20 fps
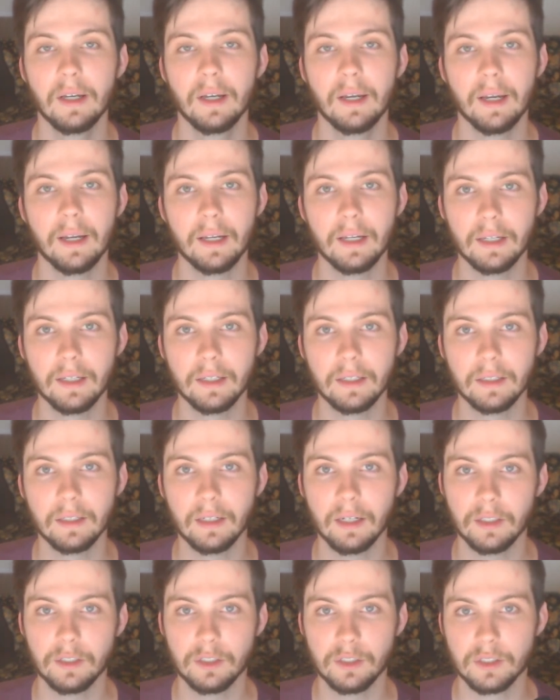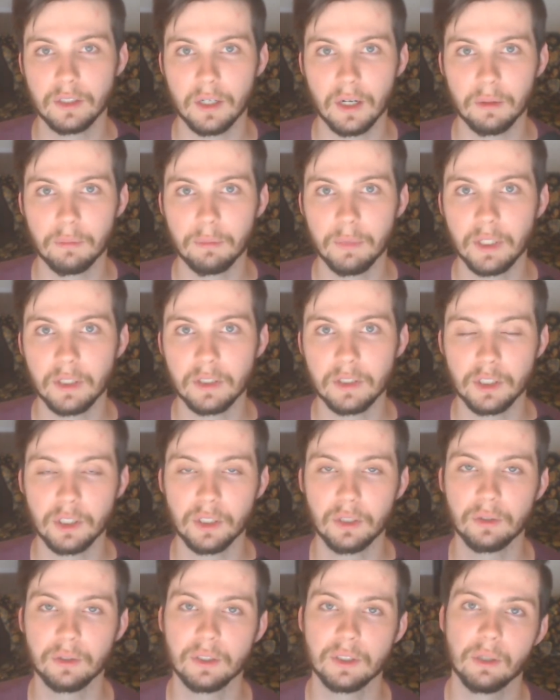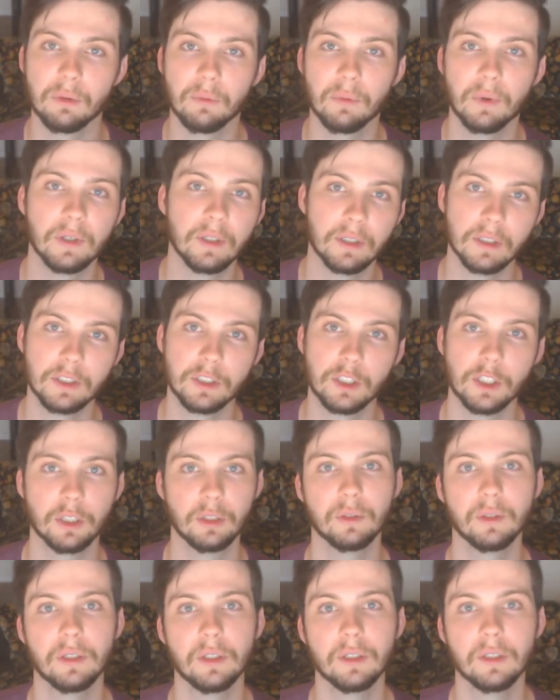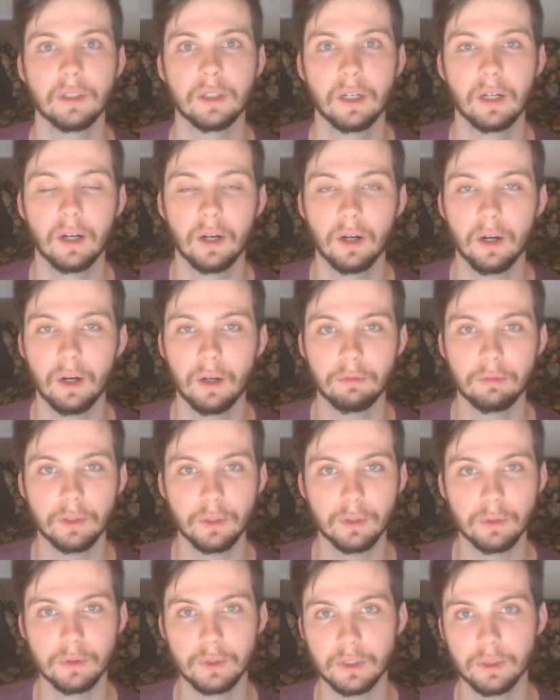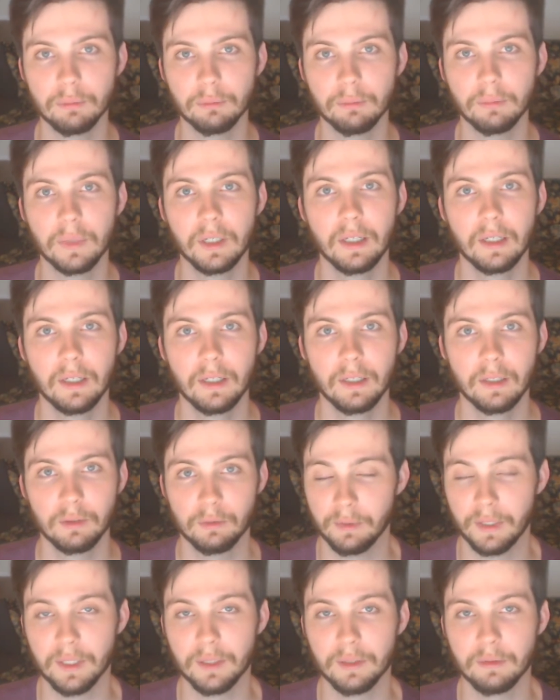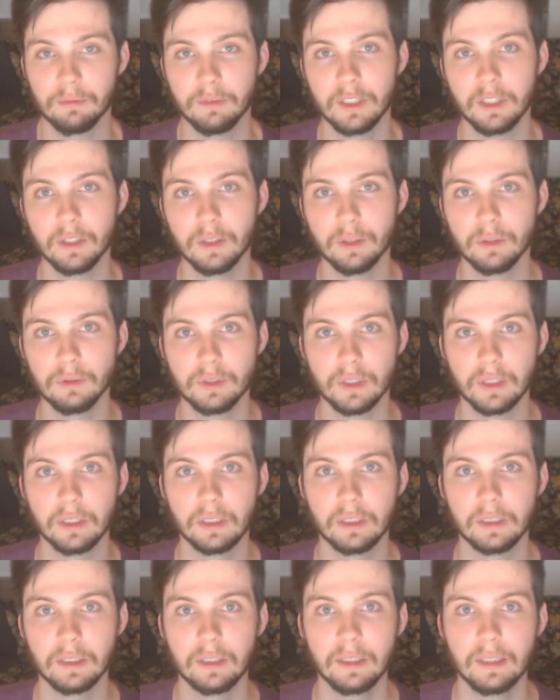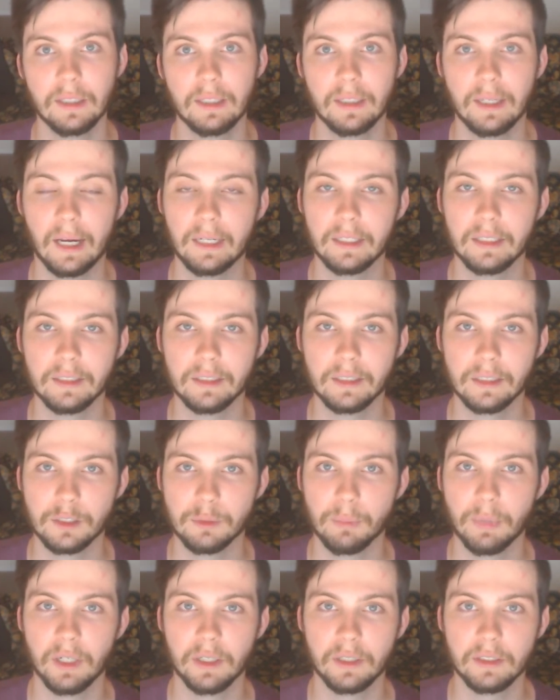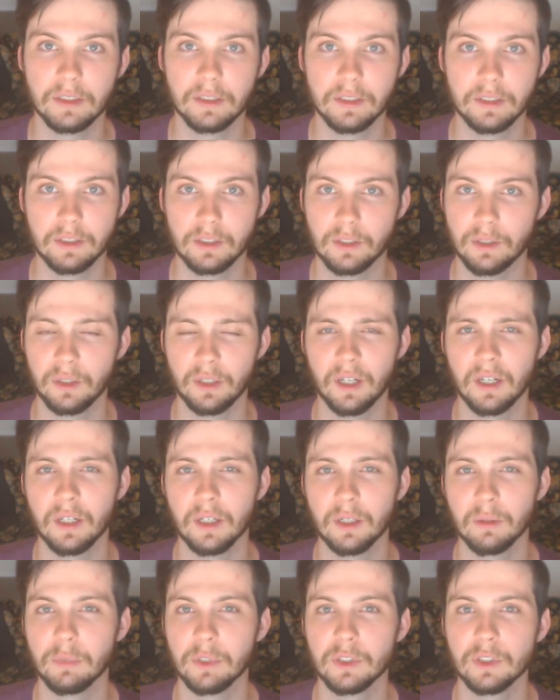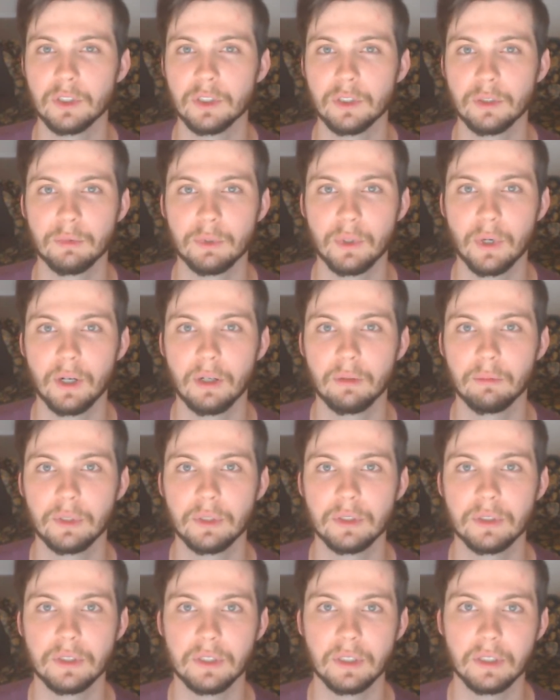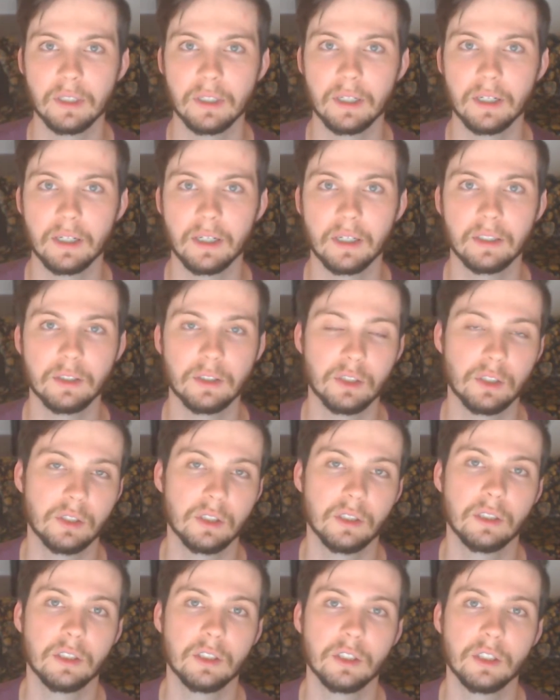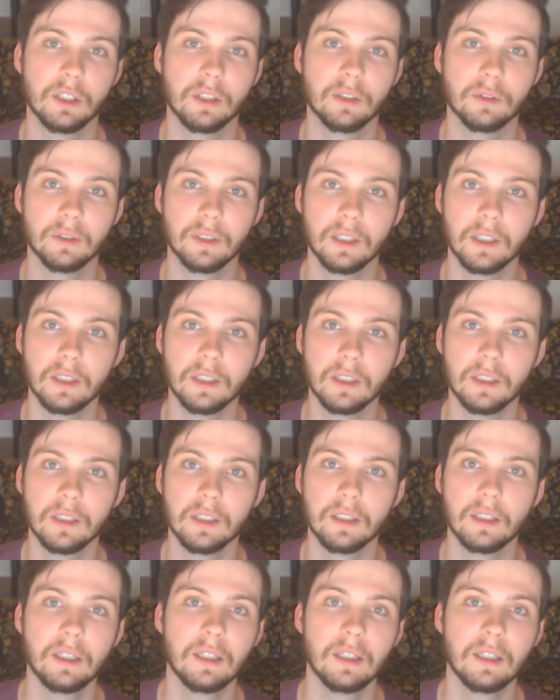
and I just kind of made this channel because I wanted a channel to offload some random videos on. I didn't expect to start gaining a bunch of subscribers, and then I kind of just let the channel die